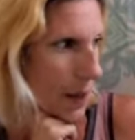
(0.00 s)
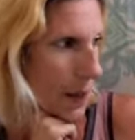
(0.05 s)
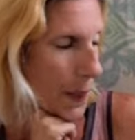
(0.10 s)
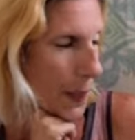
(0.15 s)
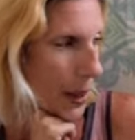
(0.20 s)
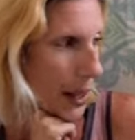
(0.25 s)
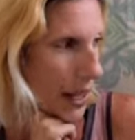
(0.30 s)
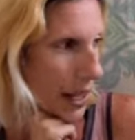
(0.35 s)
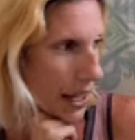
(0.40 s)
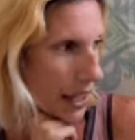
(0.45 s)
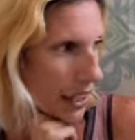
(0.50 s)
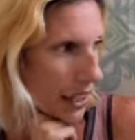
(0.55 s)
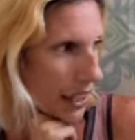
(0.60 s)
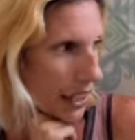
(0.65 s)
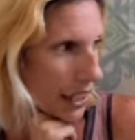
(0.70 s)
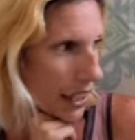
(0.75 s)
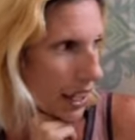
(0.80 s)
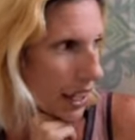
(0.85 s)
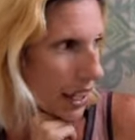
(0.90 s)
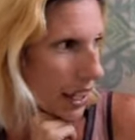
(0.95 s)
But
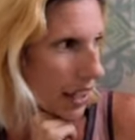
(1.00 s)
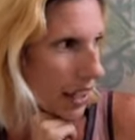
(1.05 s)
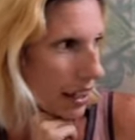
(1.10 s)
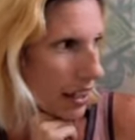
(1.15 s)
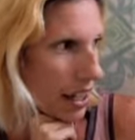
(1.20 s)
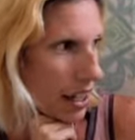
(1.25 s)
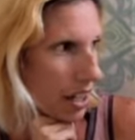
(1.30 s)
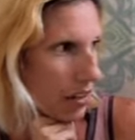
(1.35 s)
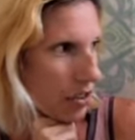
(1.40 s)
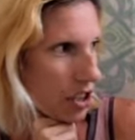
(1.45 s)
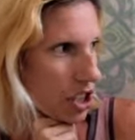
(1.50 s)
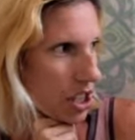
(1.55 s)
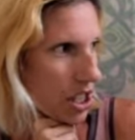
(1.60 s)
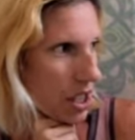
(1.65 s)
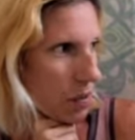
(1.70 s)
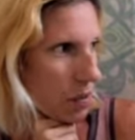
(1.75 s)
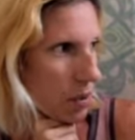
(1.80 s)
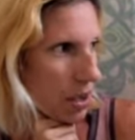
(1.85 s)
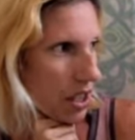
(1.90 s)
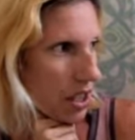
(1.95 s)
yeah, life's
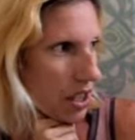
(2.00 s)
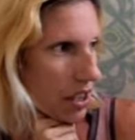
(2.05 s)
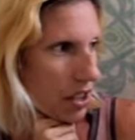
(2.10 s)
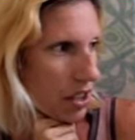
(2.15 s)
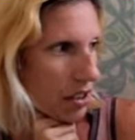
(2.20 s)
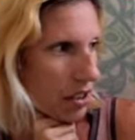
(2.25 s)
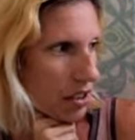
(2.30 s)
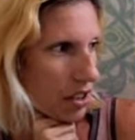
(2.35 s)
just been,